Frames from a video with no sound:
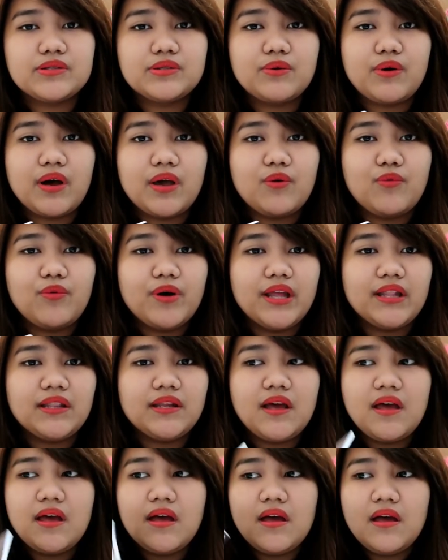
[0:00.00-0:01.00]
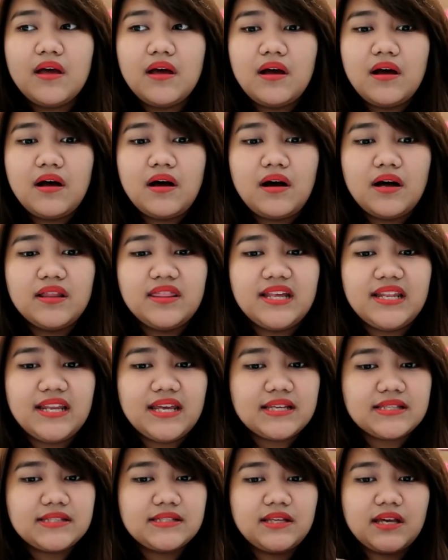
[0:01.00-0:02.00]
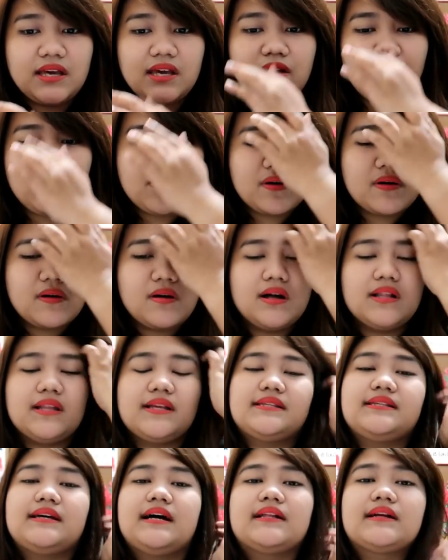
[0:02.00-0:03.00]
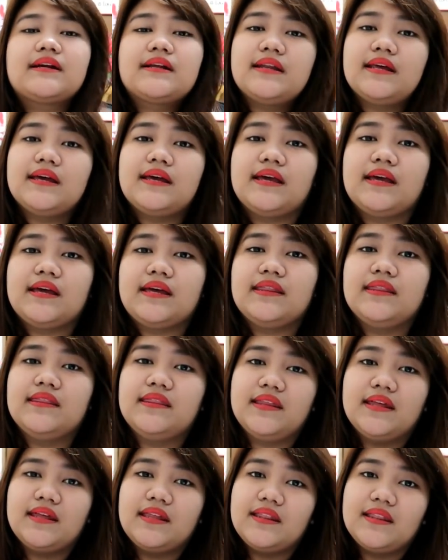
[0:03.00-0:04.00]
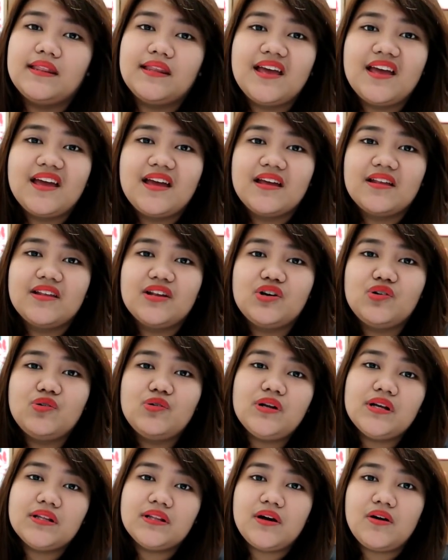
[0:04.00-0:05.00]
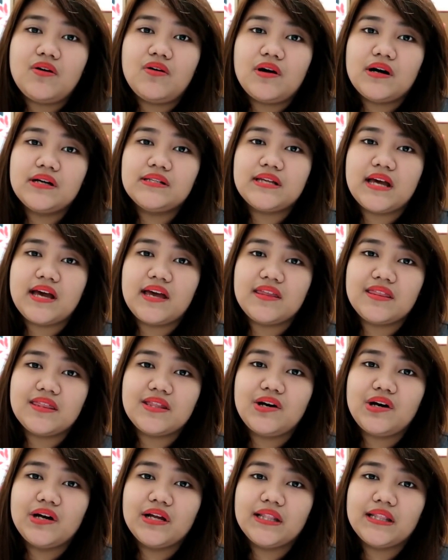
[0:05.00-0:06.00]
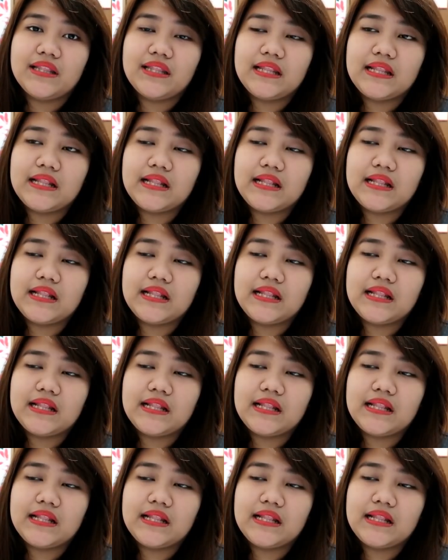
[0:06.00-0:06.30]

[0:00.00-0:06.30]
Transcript: So I went the next day or on a Saturday, and then nagulat ako kasi I thought